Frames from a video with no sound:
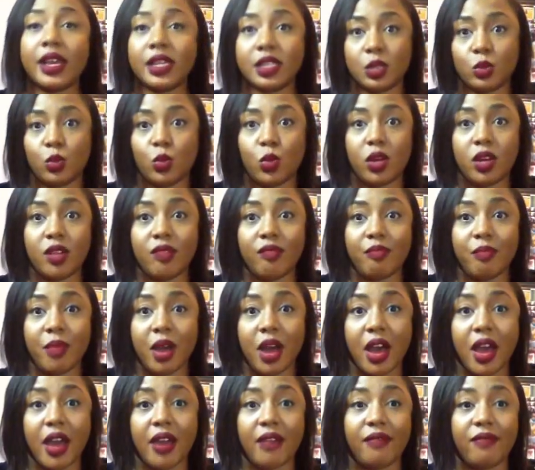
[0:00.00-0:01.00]
It's one of
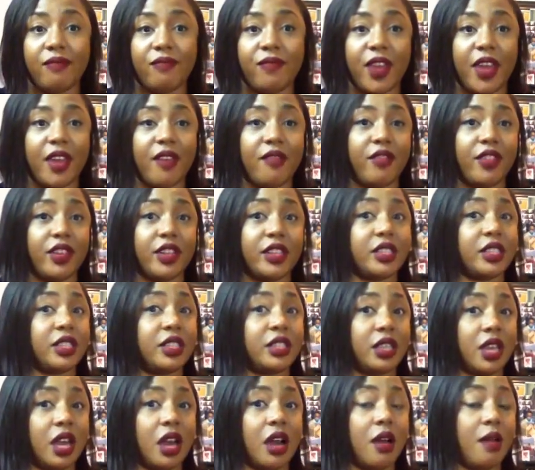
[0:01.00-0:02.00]
my
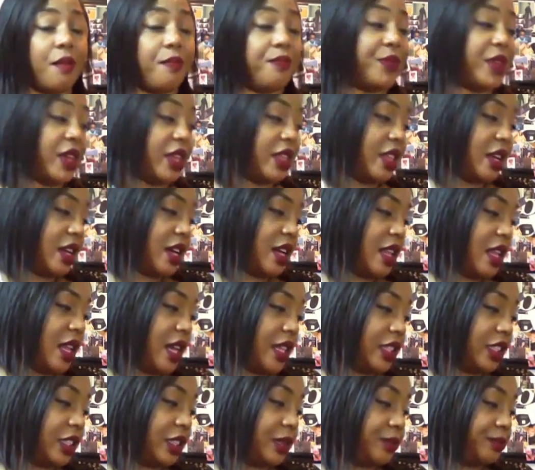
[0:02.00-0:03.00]
favorites in the
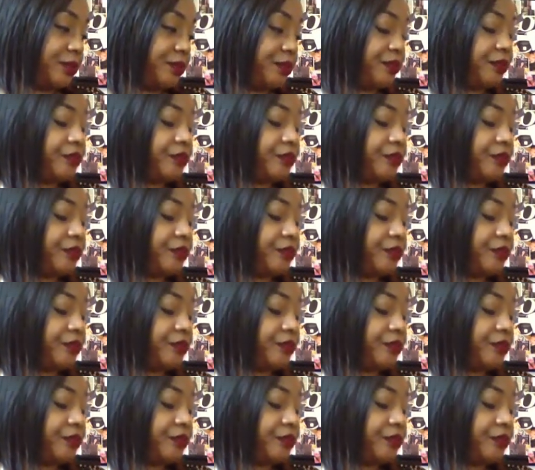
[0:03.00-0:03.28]
collection.